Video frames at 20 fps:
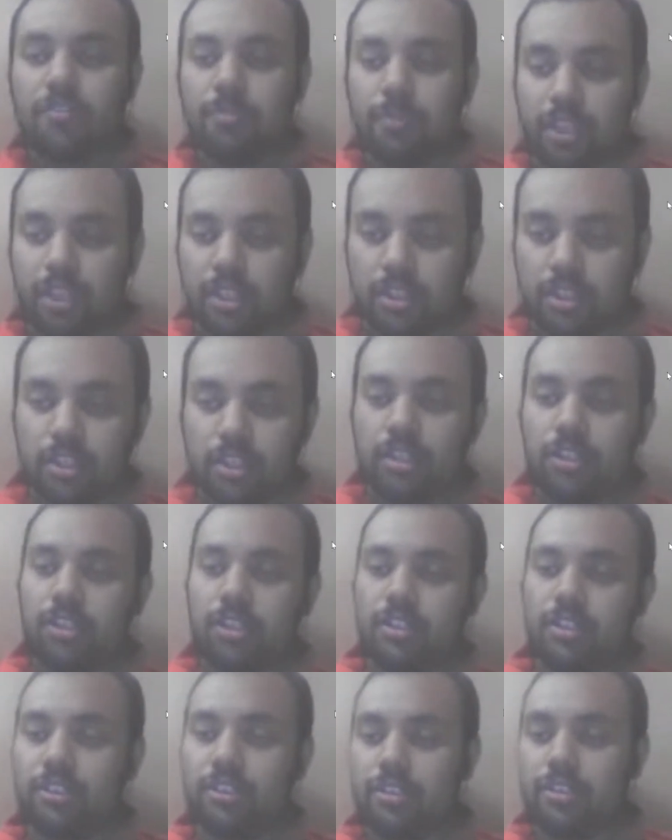You have made
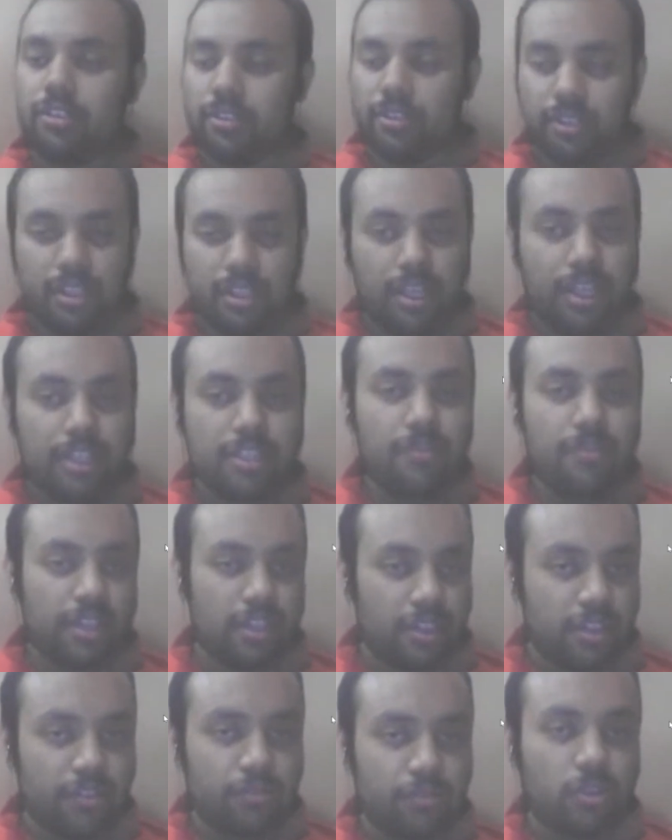uh,
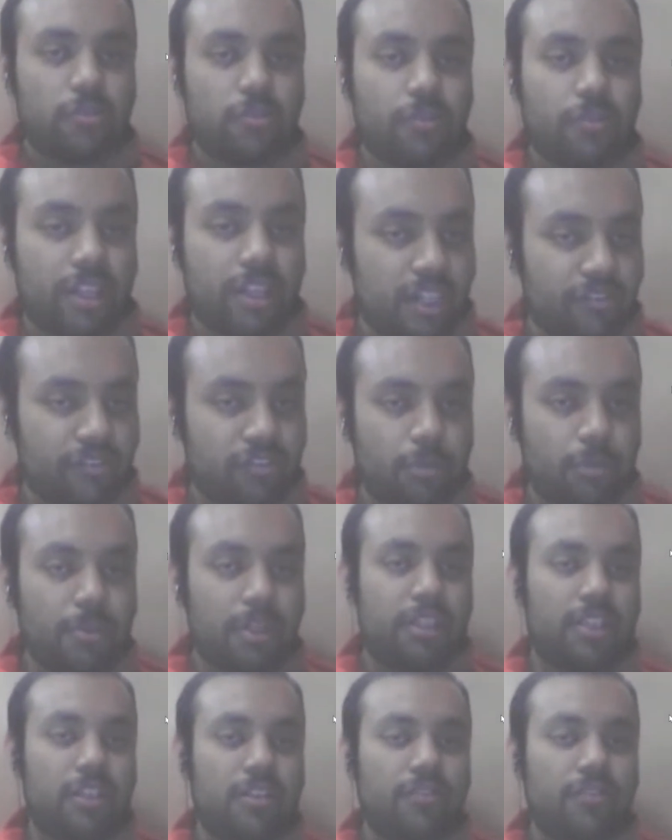it's very, it was very
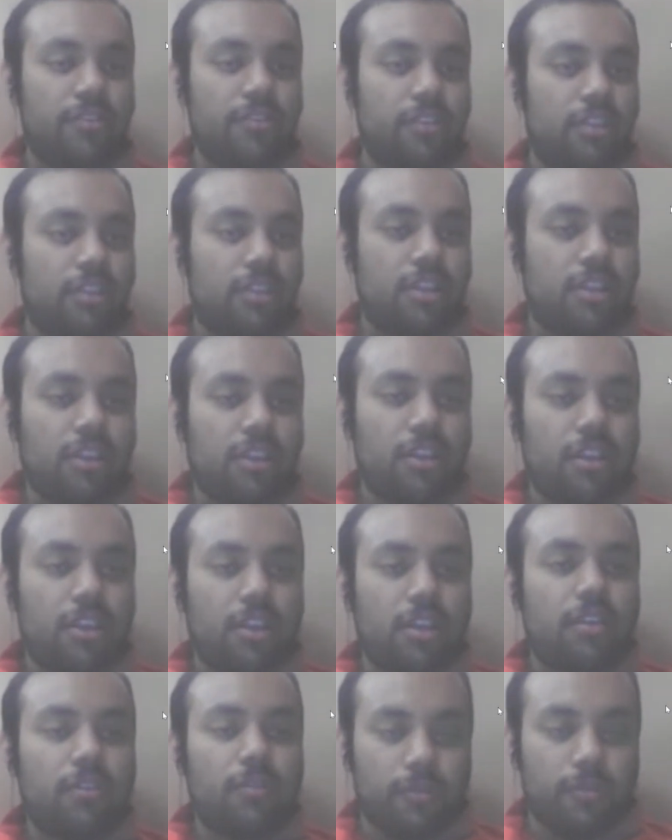informative.
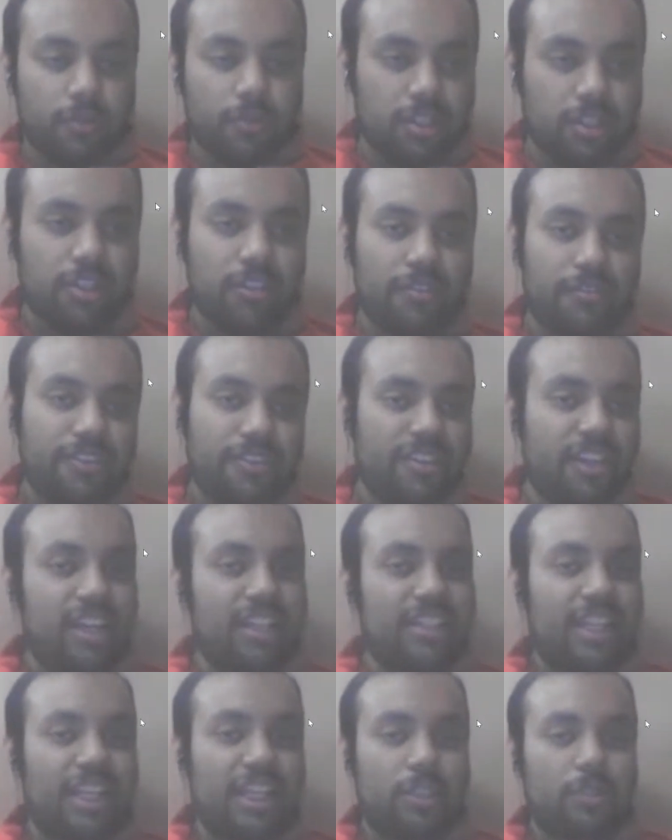Uh,
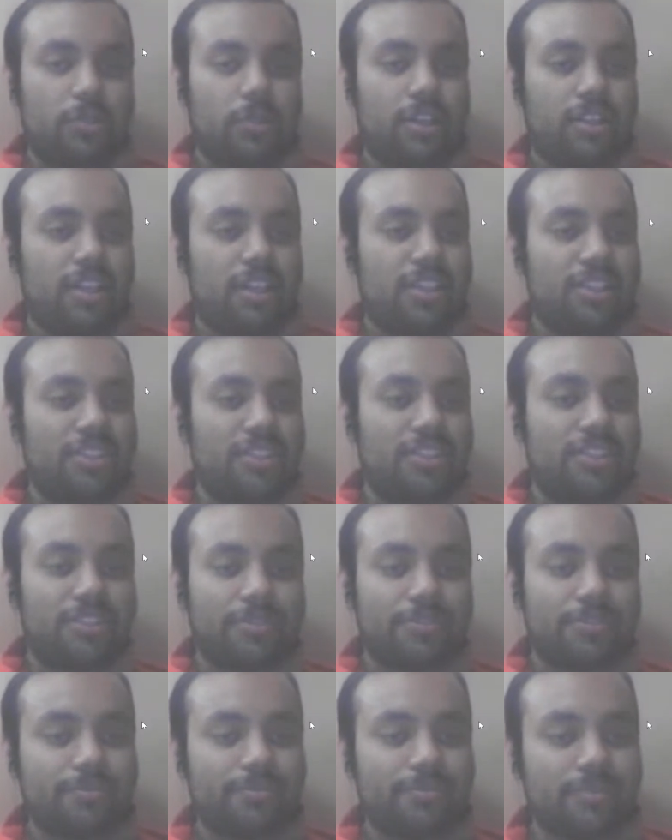we really thank you,
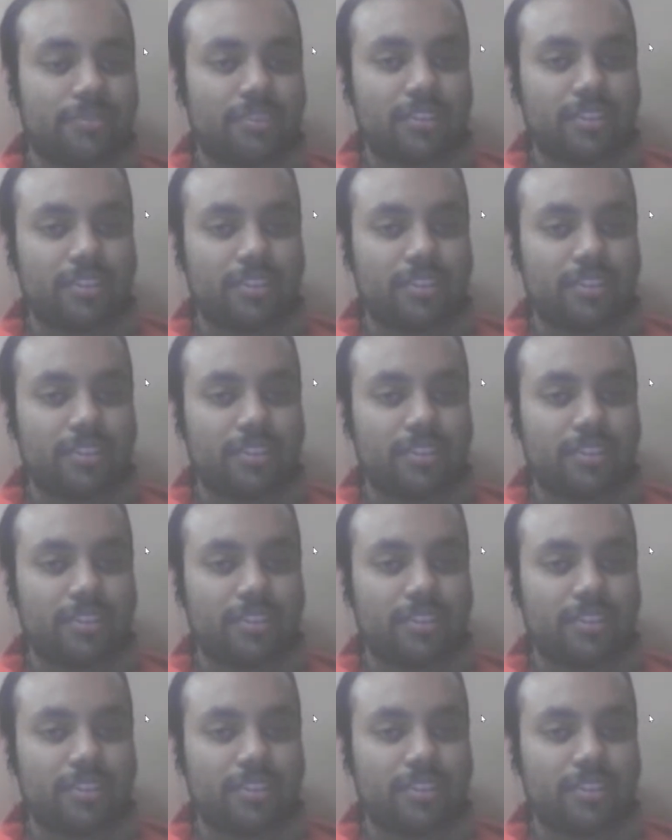Akash.